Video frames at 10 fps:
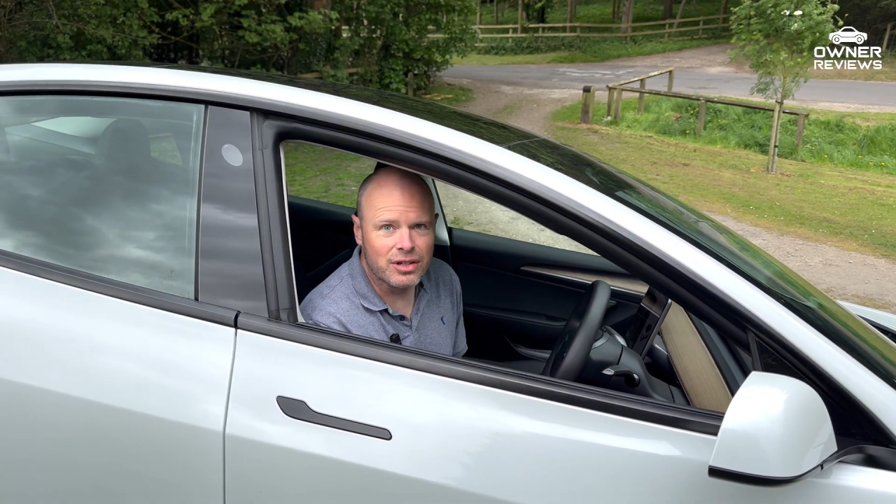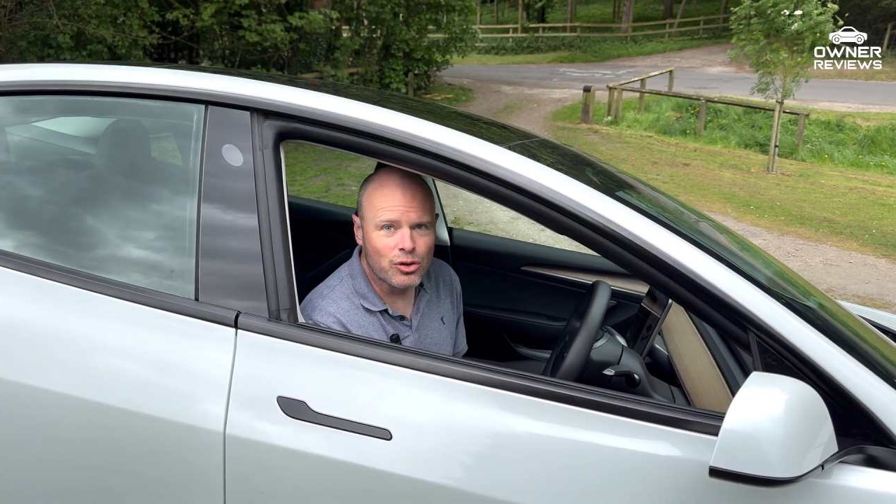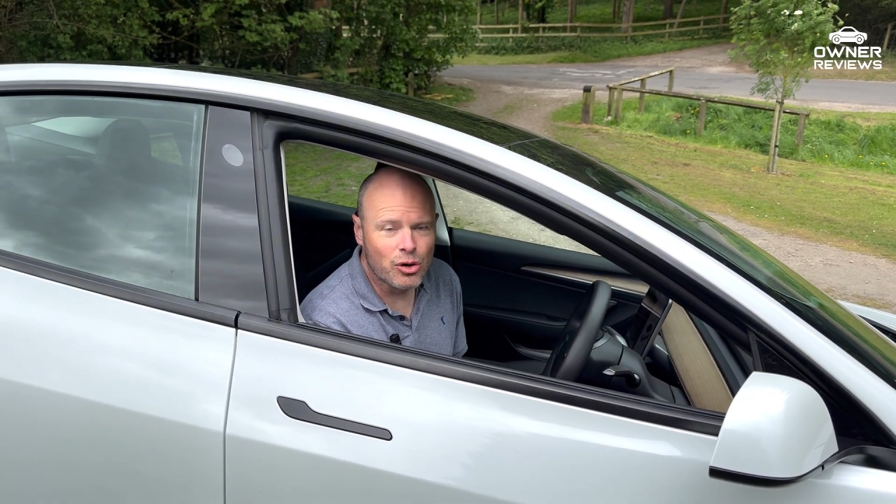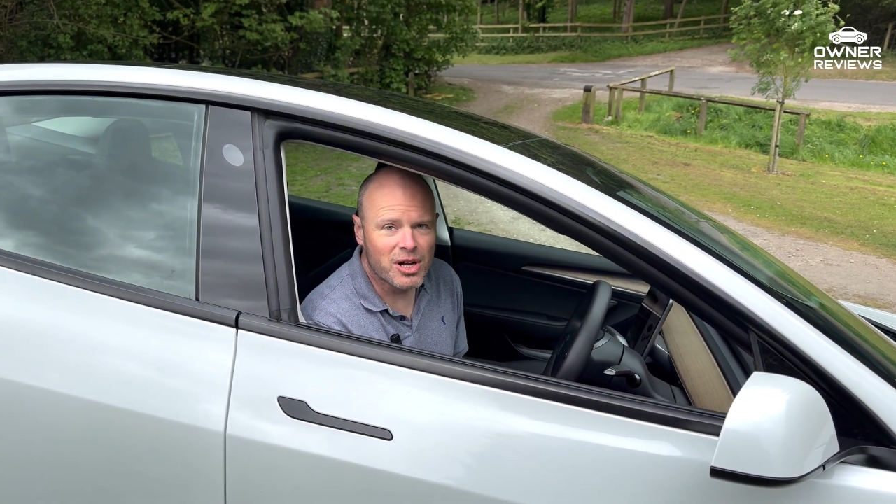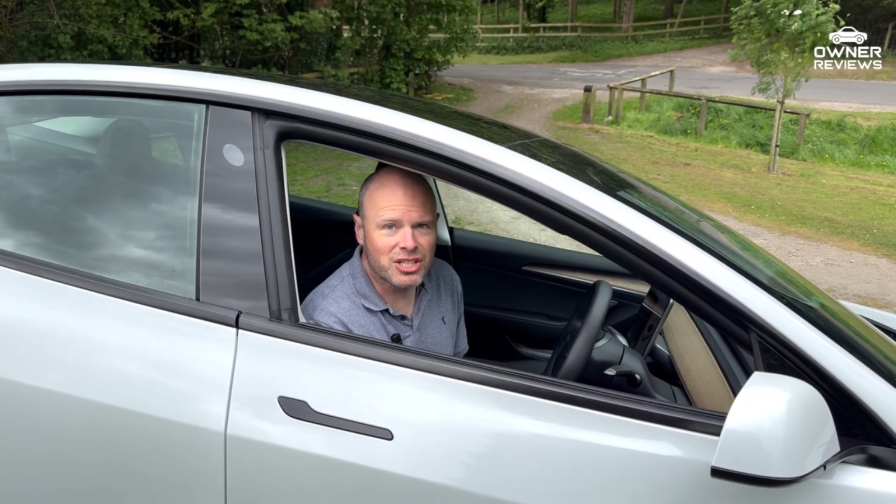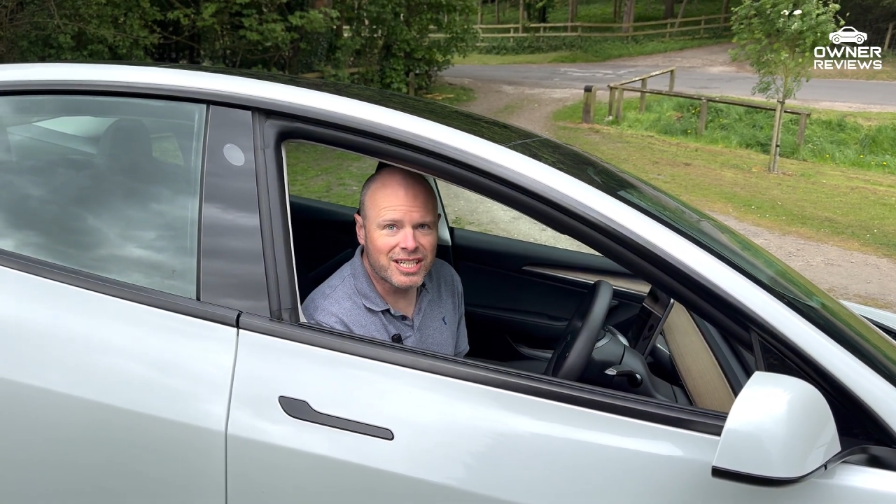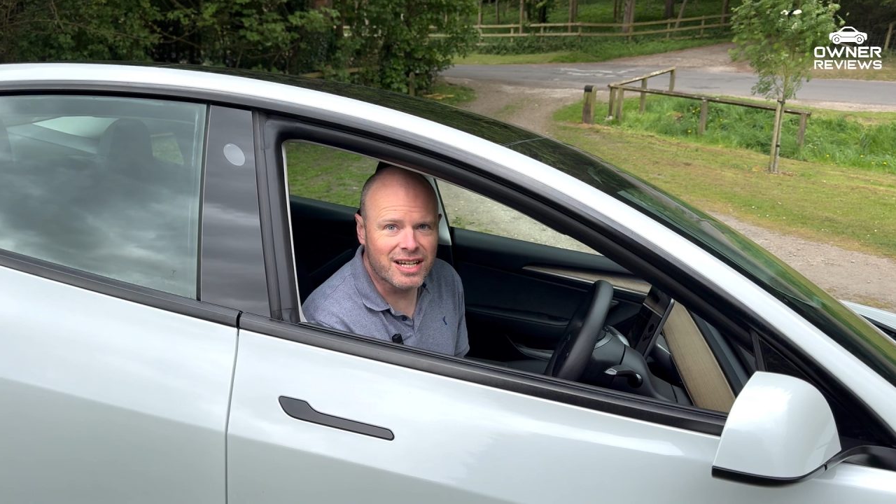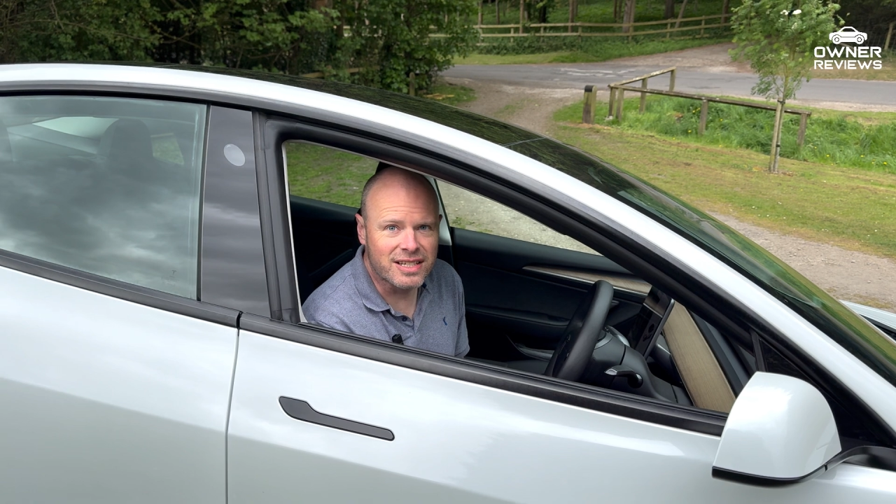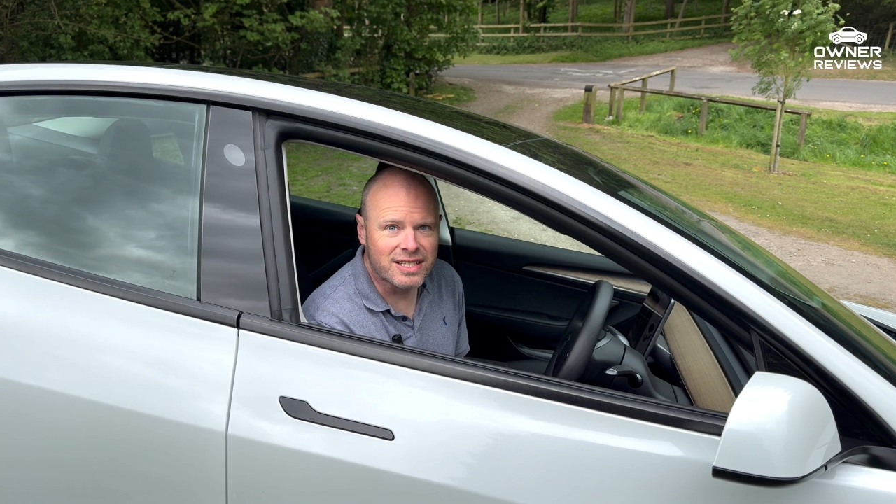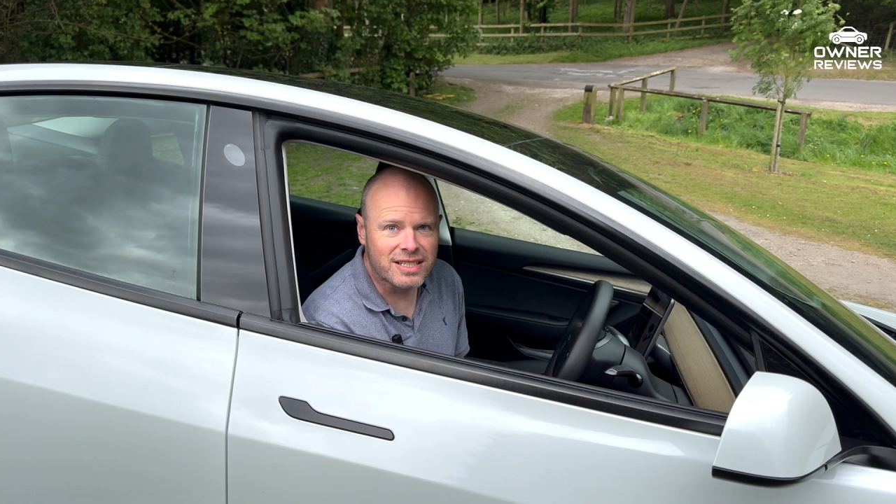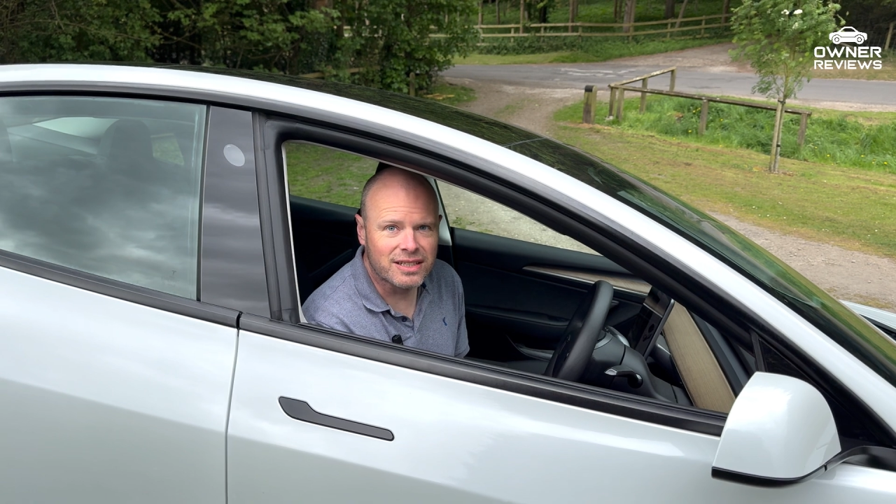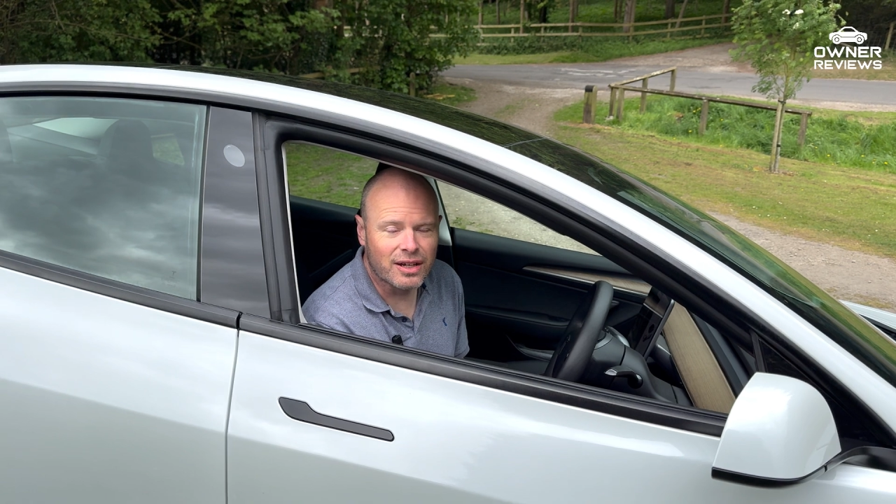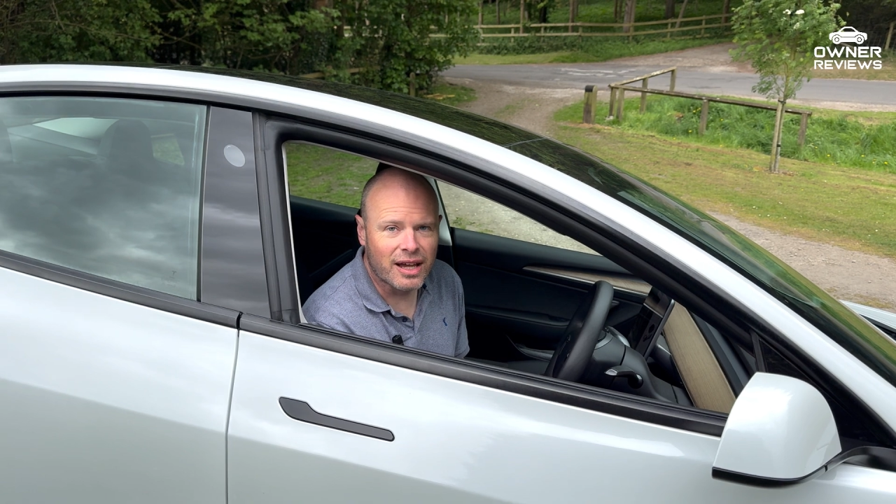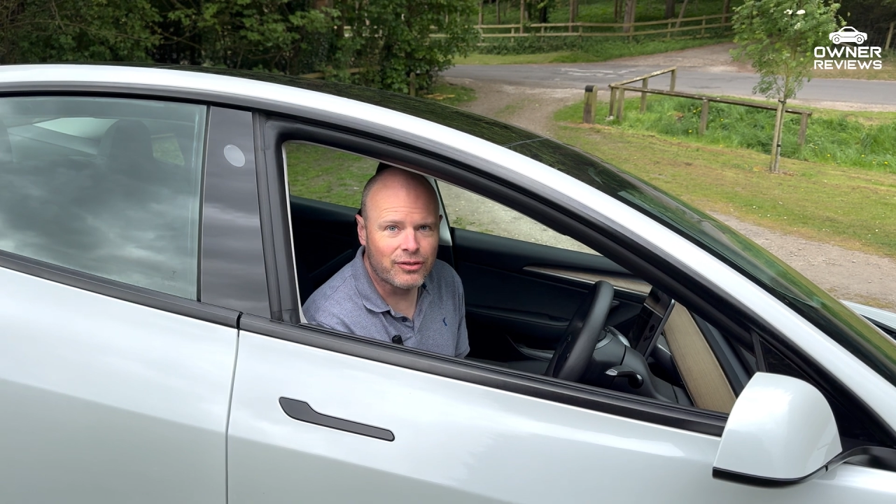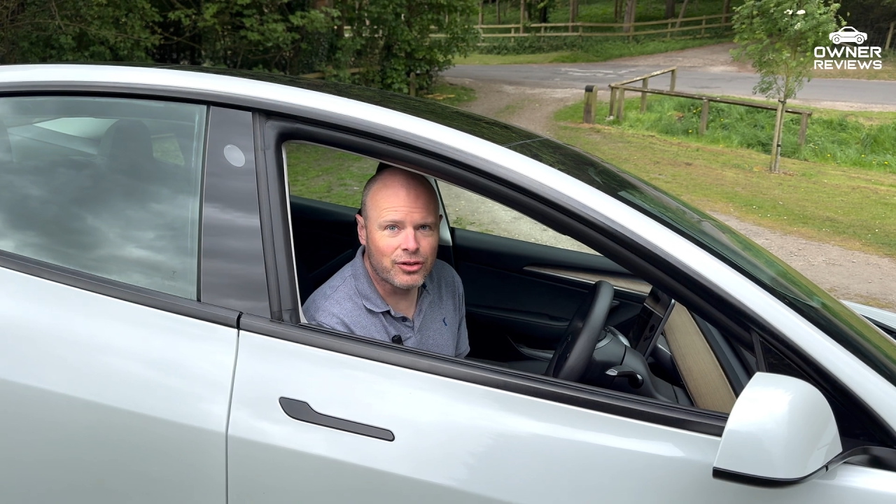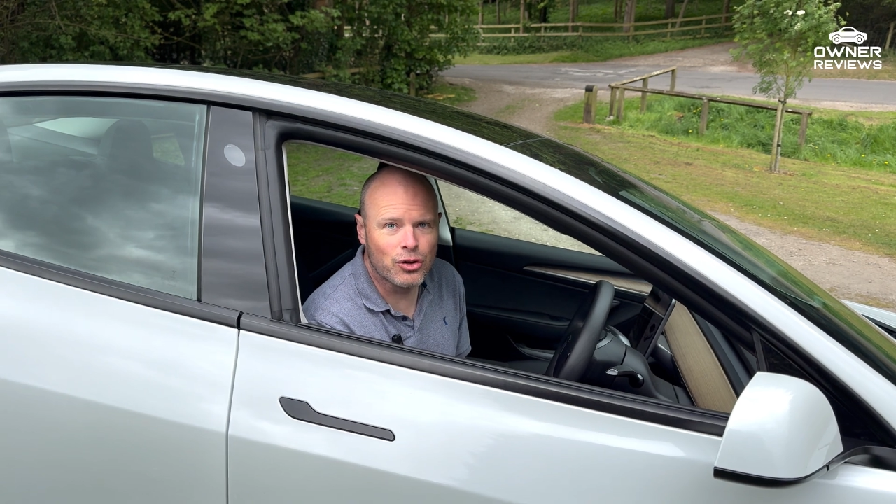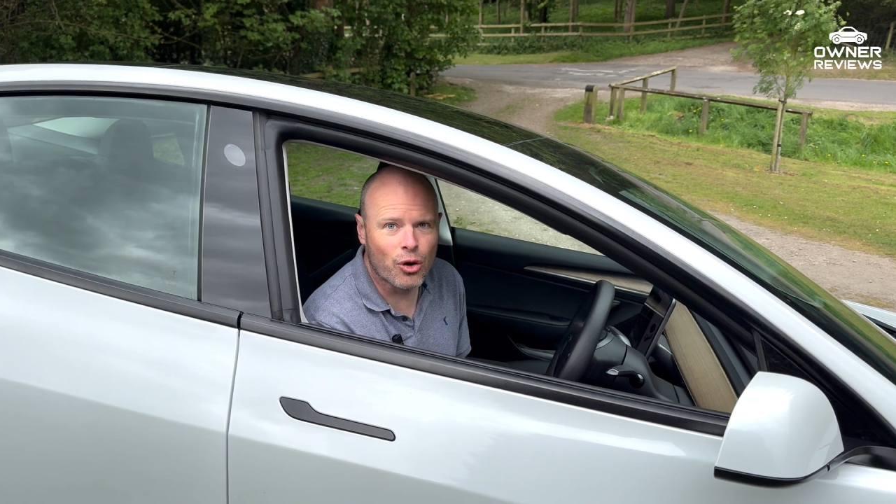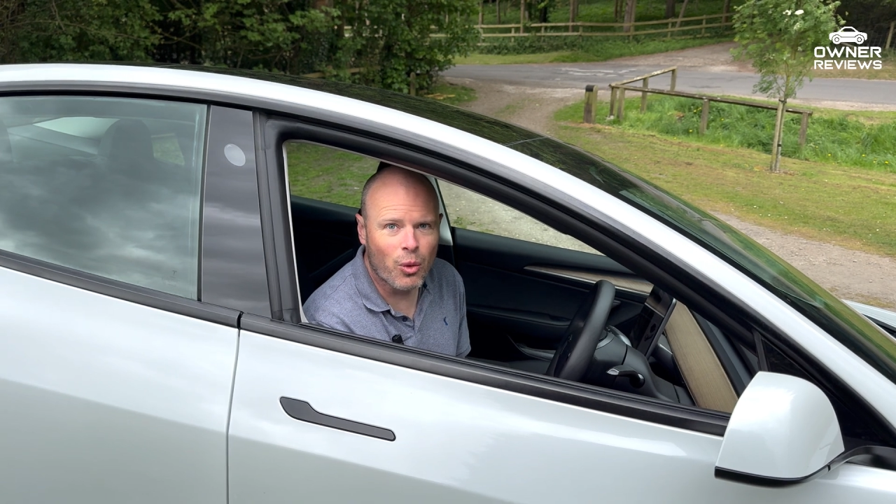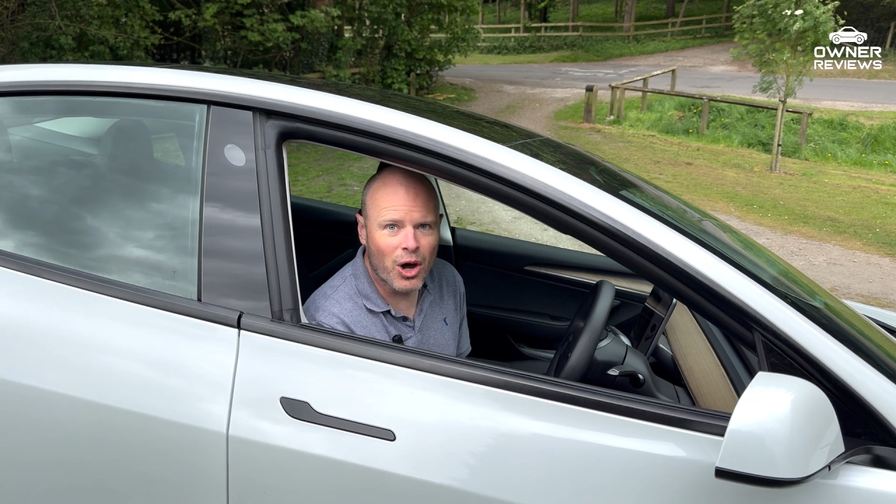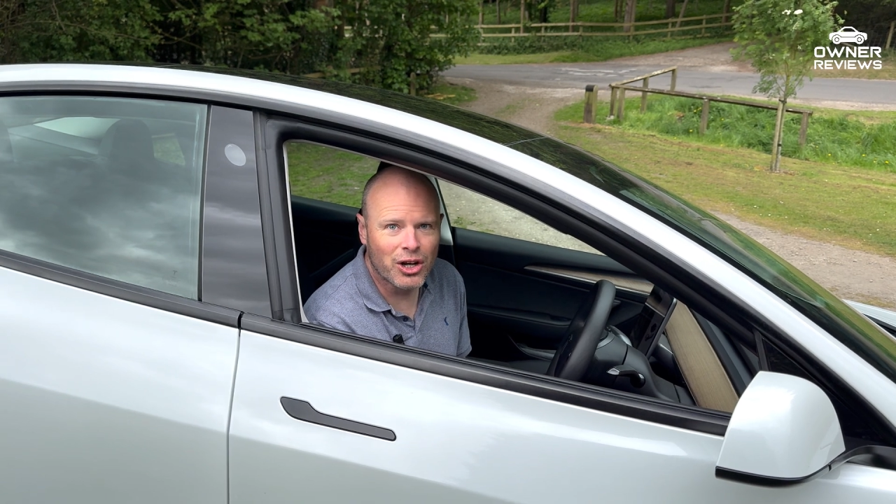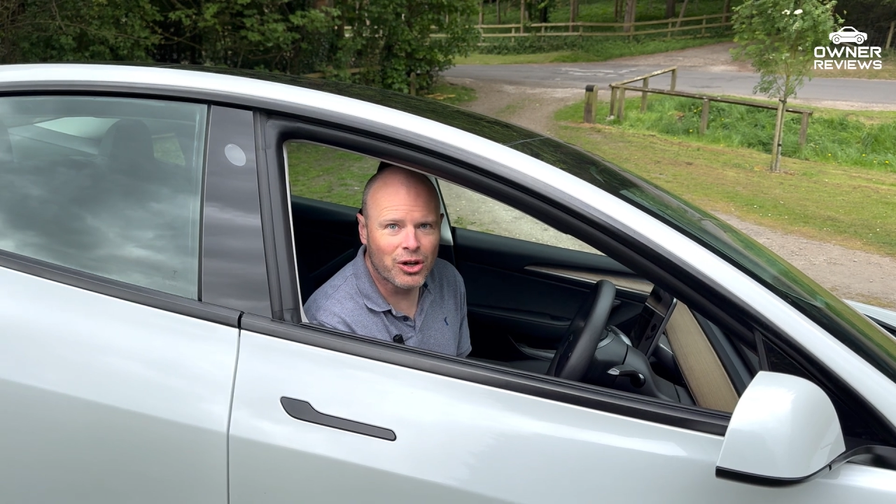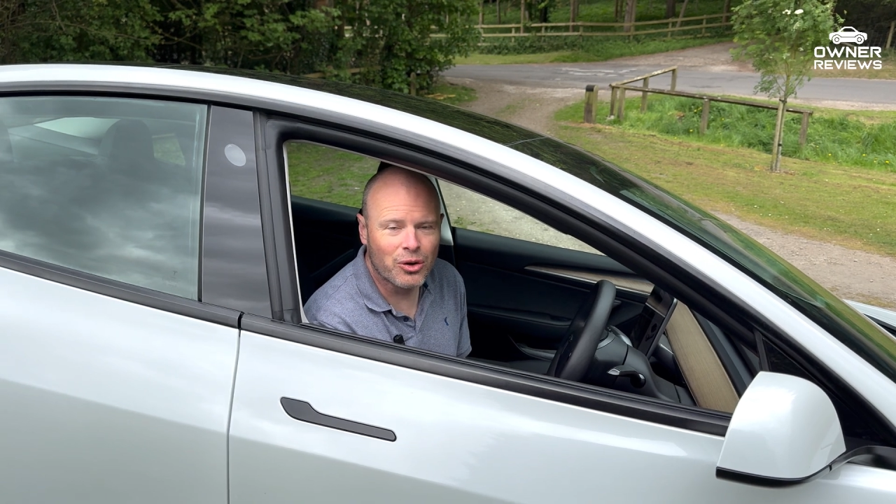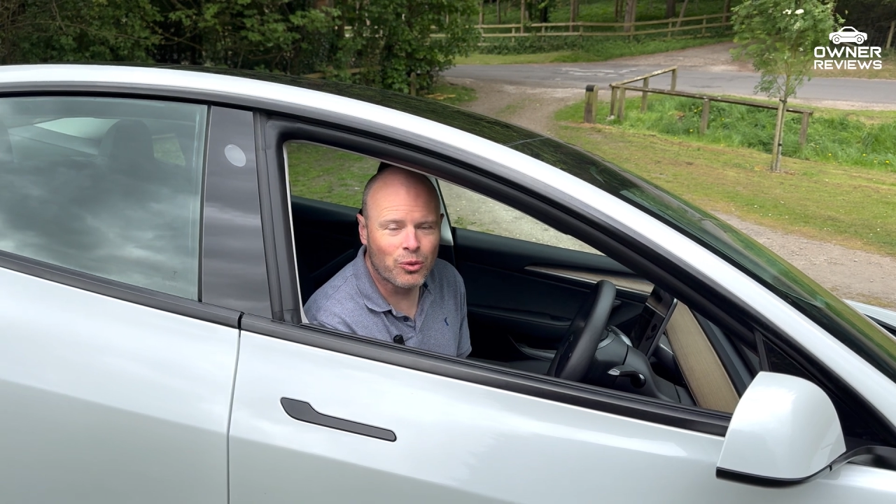not much he doesn't. Have you got one?